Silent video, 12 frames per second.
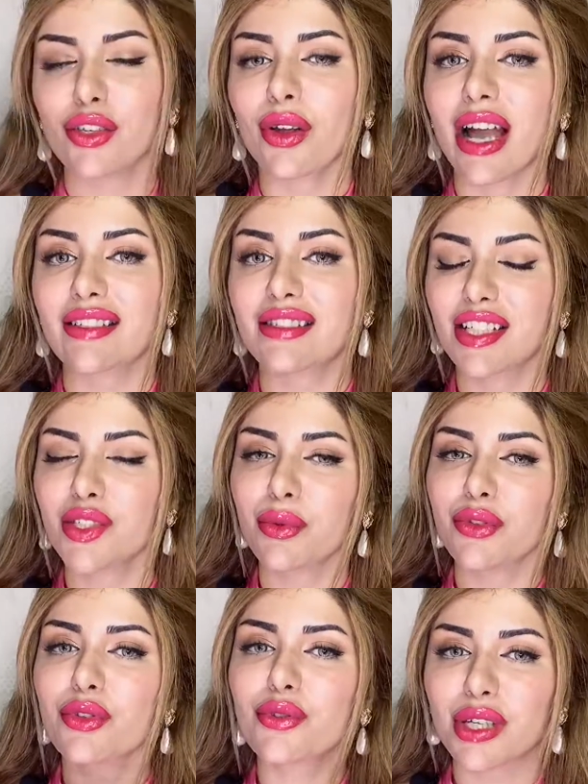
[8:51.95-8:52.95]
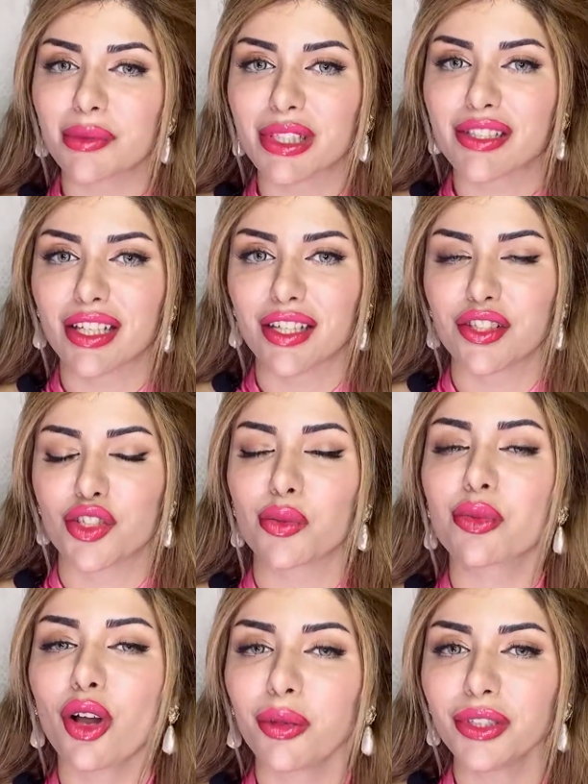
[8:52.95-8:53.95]
guys, these were the 3 mistakes that you're
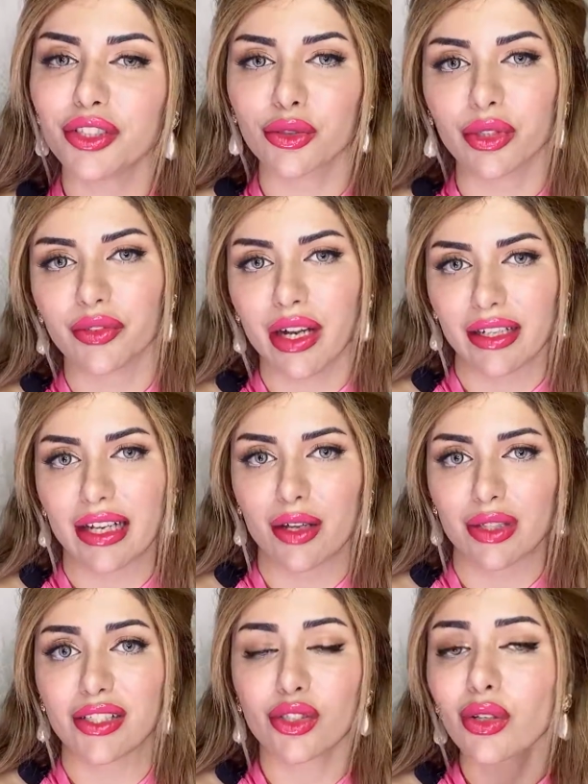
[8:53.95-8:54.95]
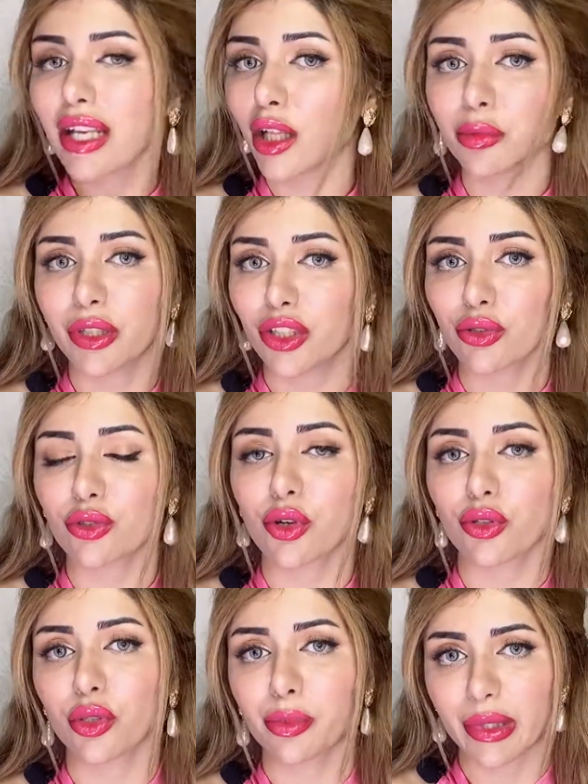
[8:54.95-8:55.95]
probably doing right now that's not helping you grow
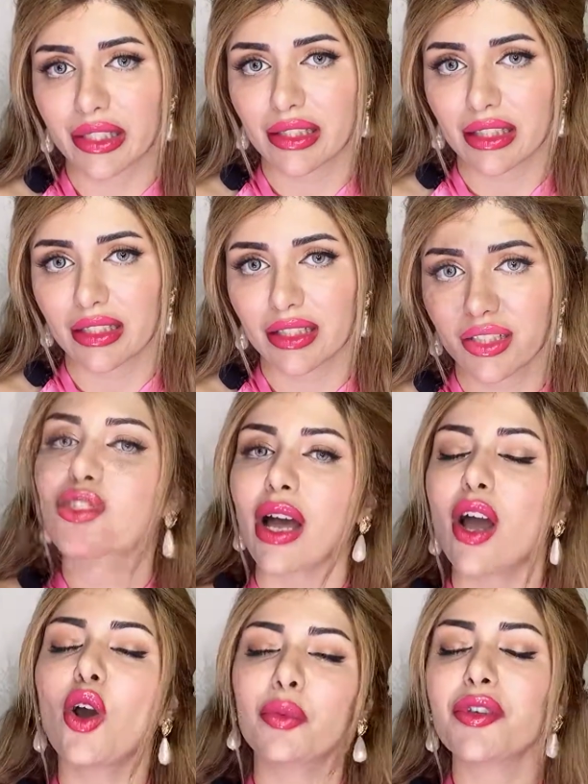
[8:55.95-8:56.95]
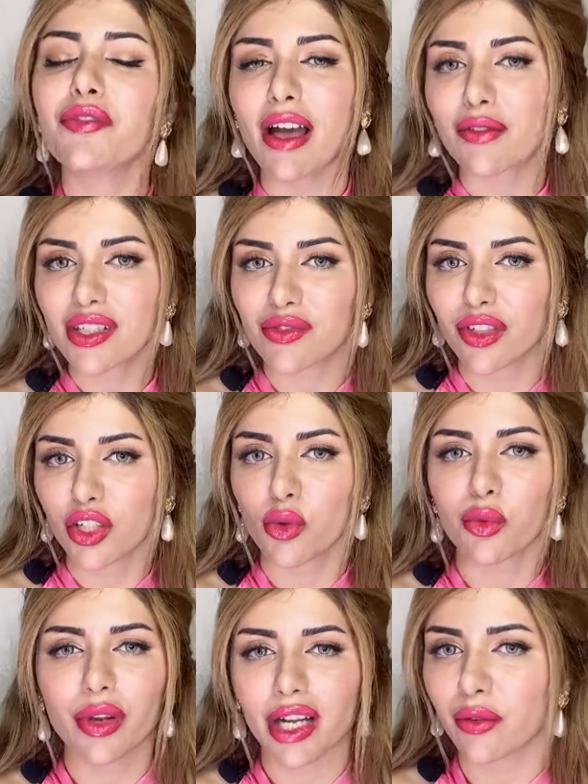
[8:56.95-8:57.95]
your business. So I hope you found this video
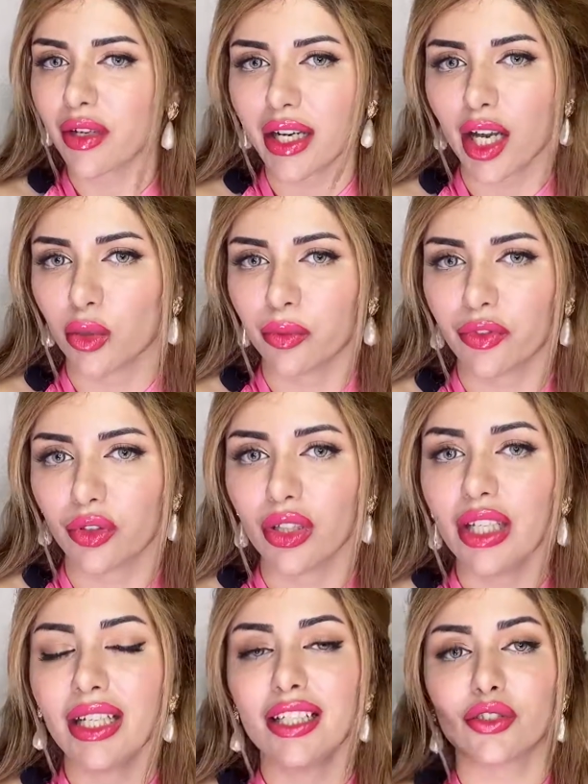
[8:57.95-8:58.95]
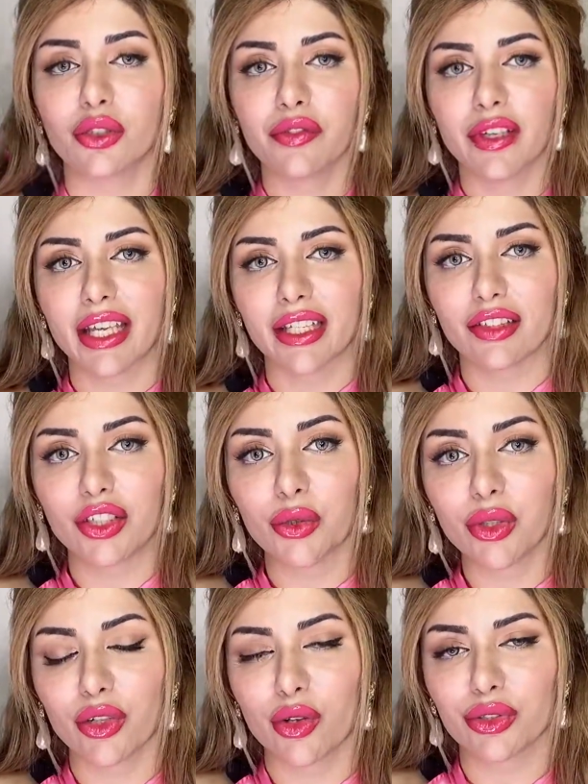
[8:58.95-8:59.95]
very, very helpful. Don't forget, you
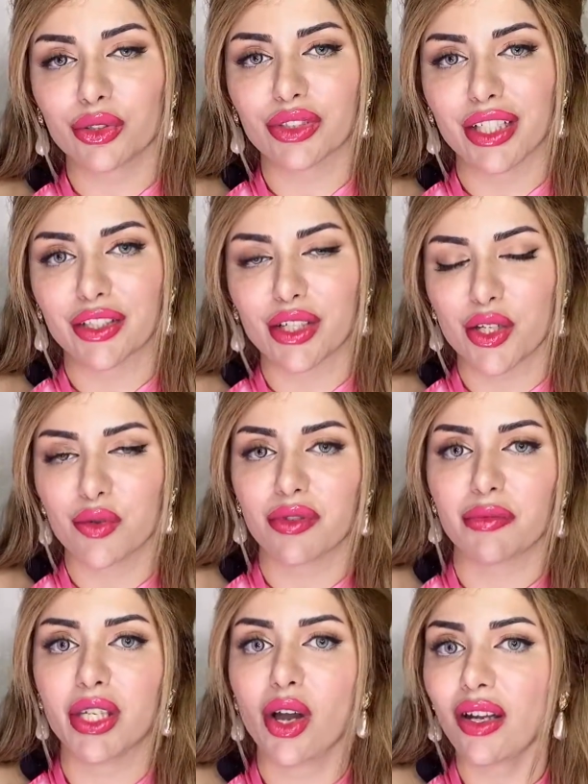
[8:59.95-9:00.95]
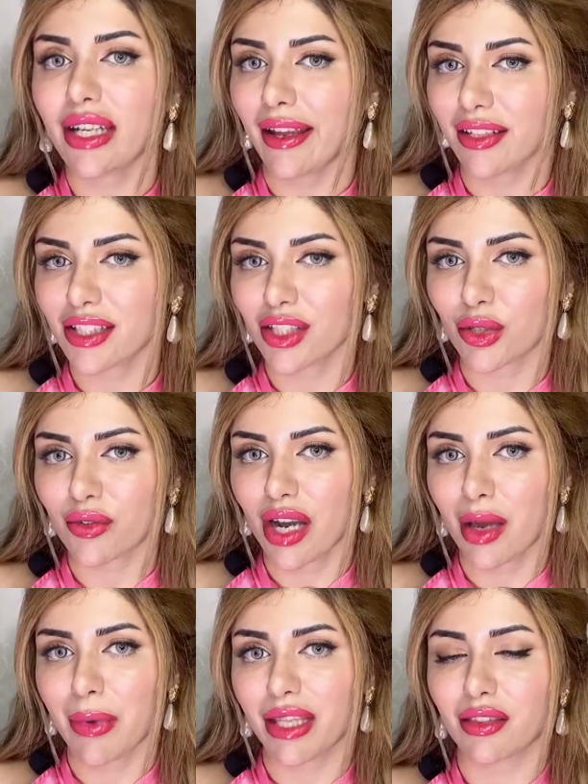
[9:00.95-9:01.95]
can also stay in touch with me on
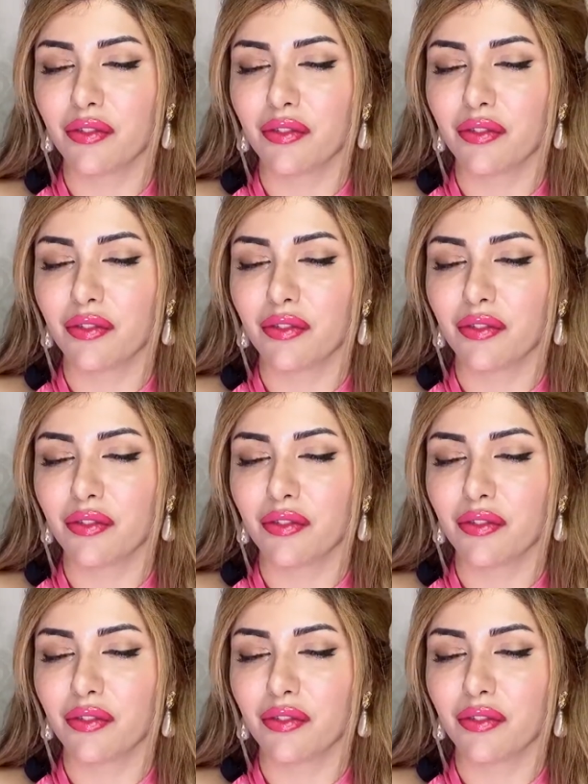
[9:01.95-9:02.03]
Instagram at The